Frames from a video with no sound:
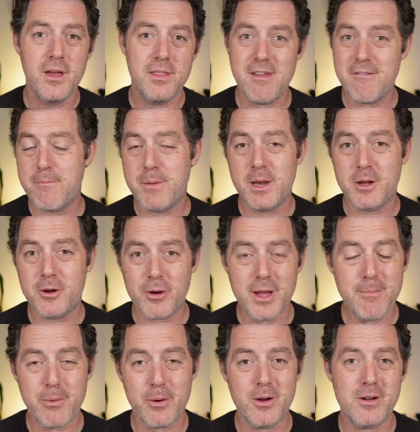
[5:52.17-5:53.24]
They've been a great
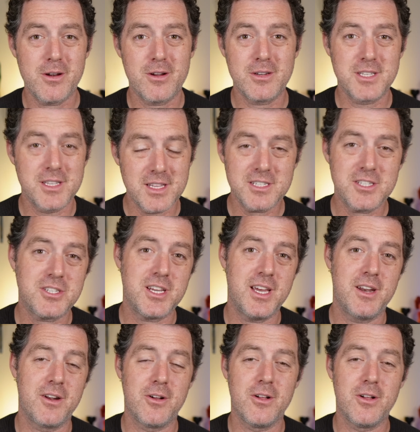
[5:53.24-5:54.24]
partner to this channel.